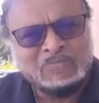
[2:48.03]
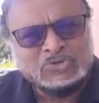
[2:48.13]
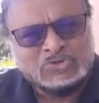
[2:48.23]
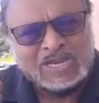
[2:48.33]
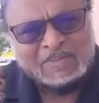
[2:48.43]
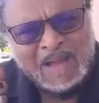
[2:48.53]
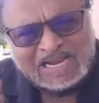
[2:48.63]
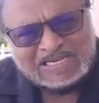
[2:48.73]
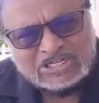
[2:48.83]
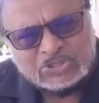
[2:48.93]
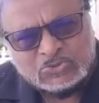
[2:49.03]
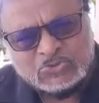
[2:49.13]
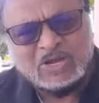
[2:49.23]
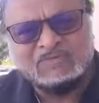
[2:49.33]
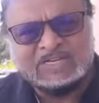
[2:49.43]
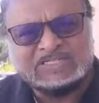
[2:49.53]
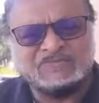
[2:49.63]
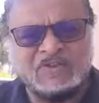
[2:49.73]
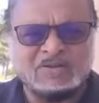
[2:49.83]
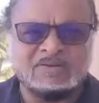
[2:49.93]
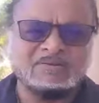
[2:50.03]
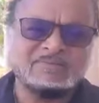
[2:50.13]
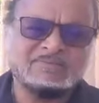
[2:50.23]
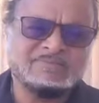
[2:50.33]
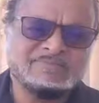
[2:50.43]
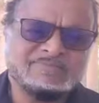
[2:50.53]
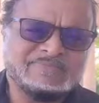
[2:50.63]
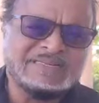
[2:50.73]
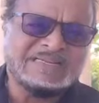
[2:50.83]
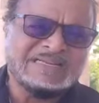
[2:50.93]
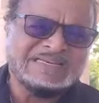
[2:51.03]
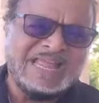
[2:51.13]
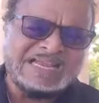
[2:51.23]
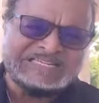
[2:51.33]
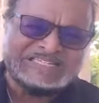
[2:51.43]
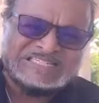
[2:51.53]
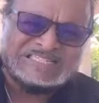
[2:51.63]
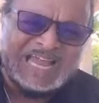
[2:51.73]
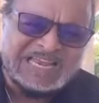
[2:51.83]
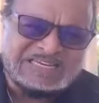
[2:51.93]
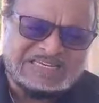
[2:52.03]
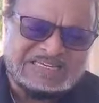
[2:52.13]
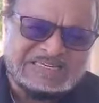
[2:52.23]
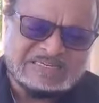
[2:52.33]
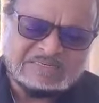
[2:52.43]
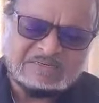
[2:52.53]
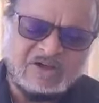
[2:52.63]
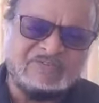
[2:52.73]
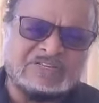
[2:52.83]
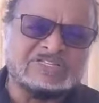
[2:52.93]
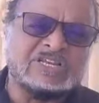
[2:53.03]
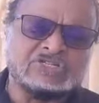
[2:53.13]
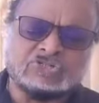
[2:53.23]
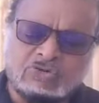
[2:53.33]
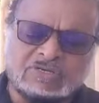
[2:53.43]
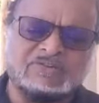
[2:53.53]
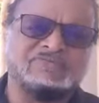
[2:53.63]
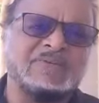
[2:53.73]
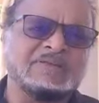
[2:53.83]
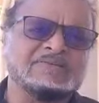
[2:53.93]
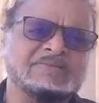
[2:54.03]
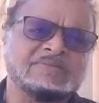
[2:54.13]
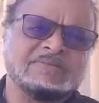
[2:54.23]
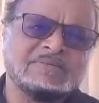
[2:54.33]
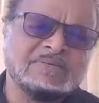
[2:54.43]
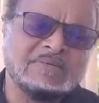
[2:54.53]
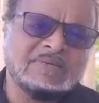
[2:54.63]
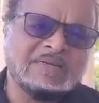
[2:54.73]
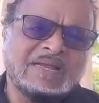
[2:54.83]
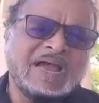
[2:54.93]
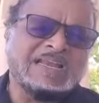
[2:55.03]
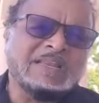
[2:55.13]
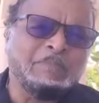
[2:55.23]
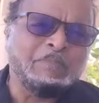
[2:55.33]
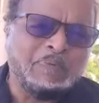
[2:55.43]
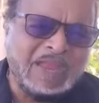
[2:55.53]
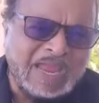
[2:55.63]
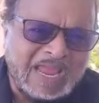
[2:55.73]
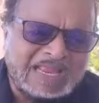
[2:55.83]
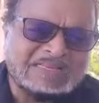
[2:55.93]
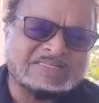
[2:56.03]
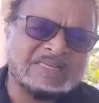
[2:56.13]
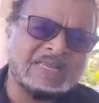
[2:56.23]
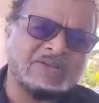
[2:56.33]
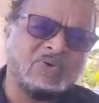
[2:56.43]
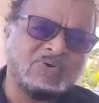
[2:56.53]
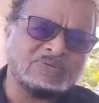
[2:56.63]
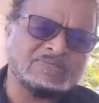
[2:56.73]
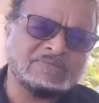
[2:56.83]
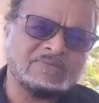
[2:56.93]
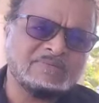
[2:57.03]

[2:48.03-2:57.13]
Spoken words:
due to the magnitude of this flood, the extent of its destructiveness, and the pains it caused.